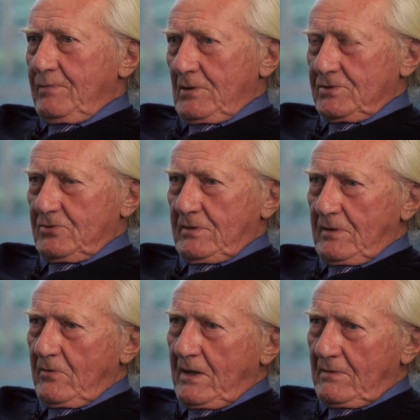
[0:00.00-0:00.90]

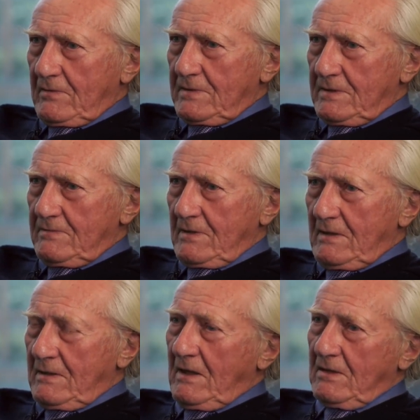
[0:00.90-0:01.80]
posturing around
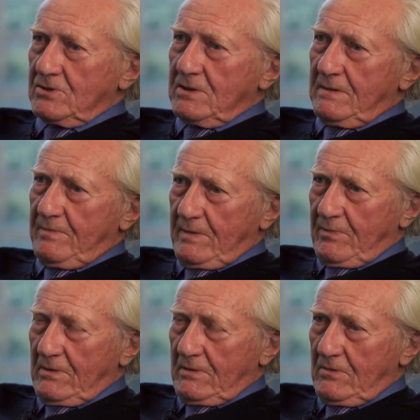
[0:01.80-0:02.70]
are largely
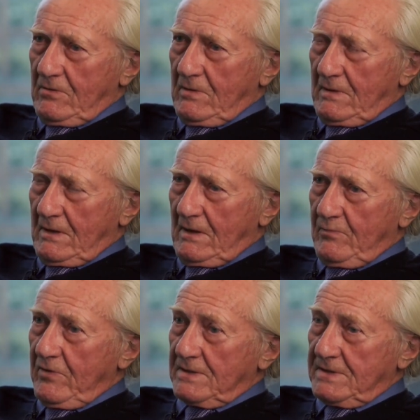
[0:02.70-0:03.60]
people who
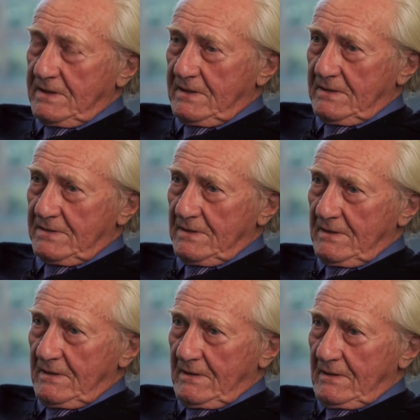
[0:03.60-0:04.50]
are Brexiteers.
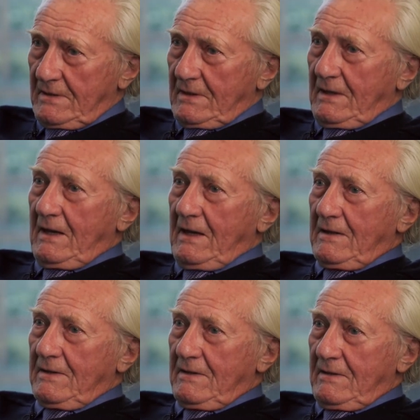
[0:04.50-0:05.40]

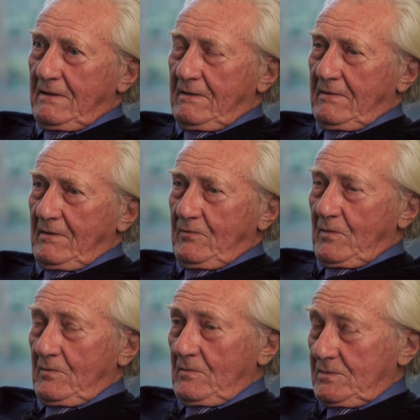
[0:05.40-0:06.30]
And
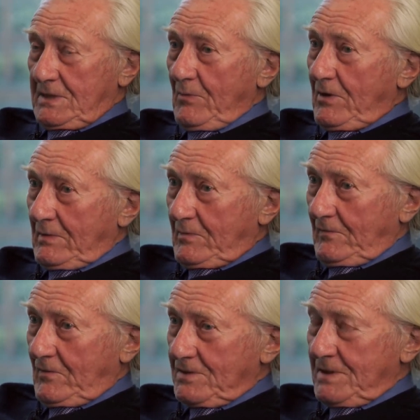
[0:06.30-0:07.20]
some of them,
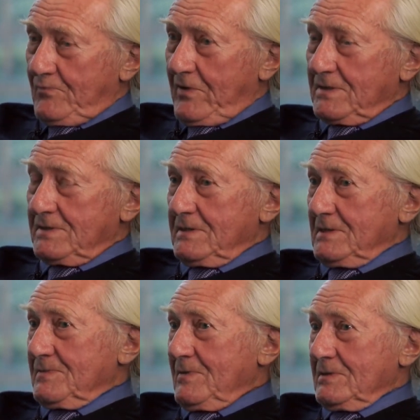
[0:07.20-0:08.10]
of course, are
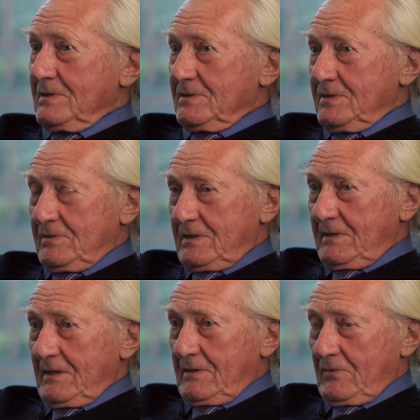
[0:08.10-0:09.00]
Brexiteers because it
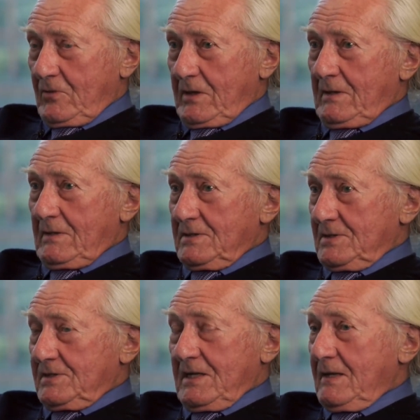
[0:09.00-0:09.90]
suited their career
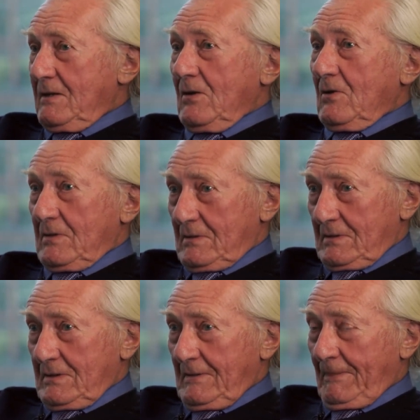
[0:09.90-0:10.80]
to stay
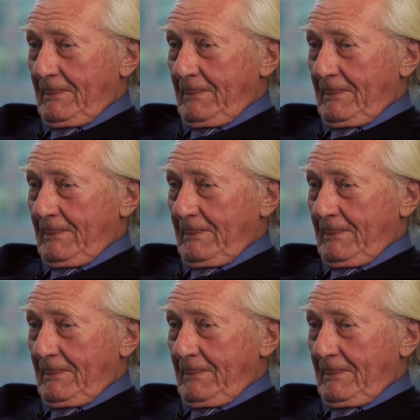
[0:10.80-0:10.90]
loyal.